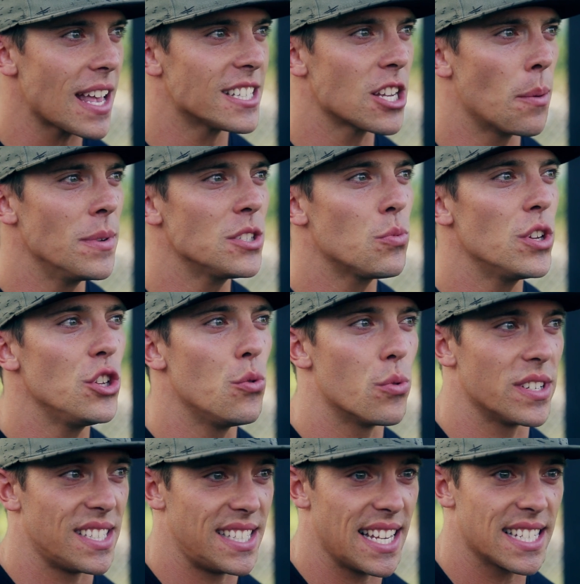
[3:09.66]
It's almost when you
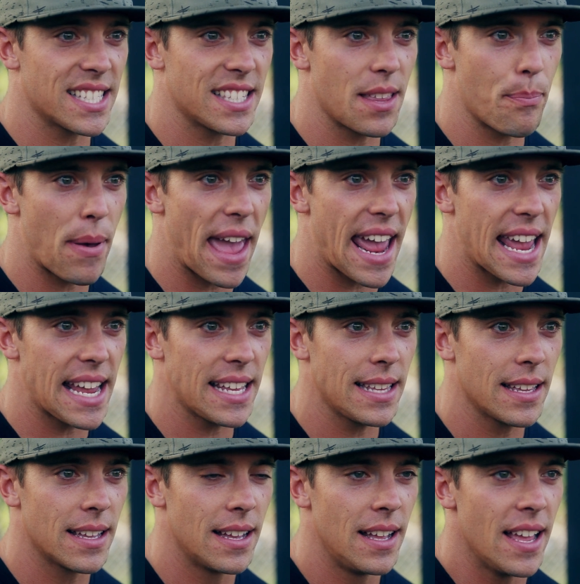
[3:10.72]
resist the pain
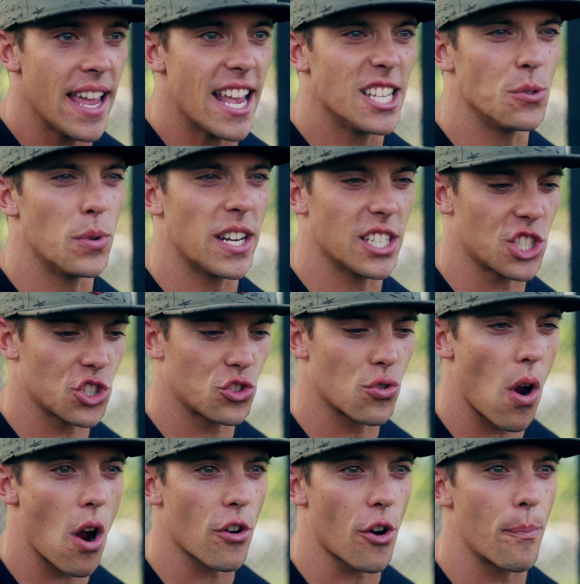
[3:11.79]
is when it's
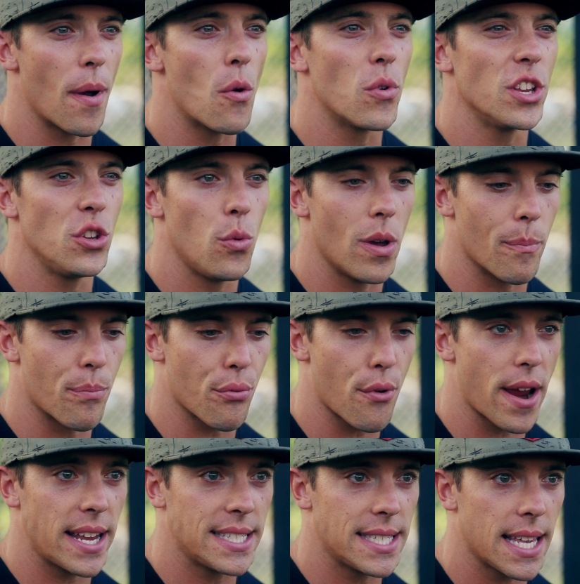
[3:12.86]
stronger, but when you
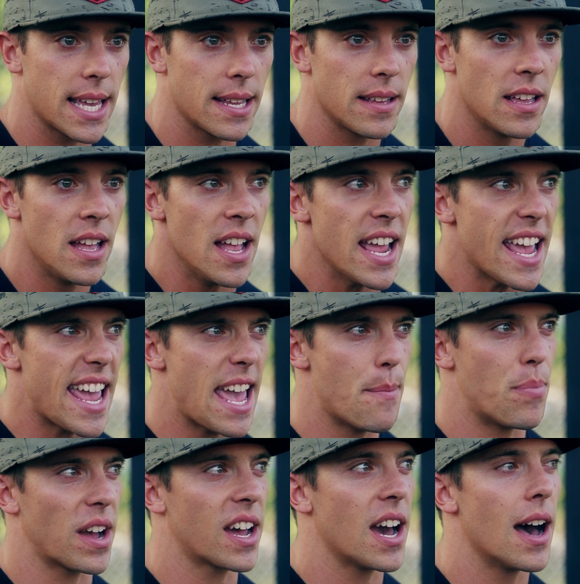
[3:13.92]
embrace it,
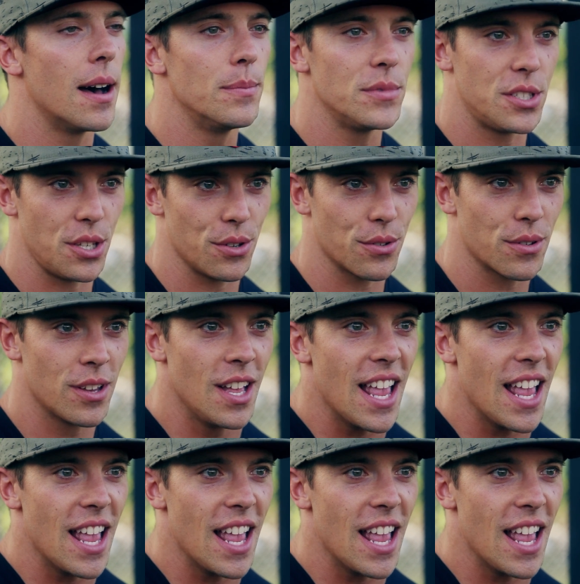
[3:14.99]
it becomes you.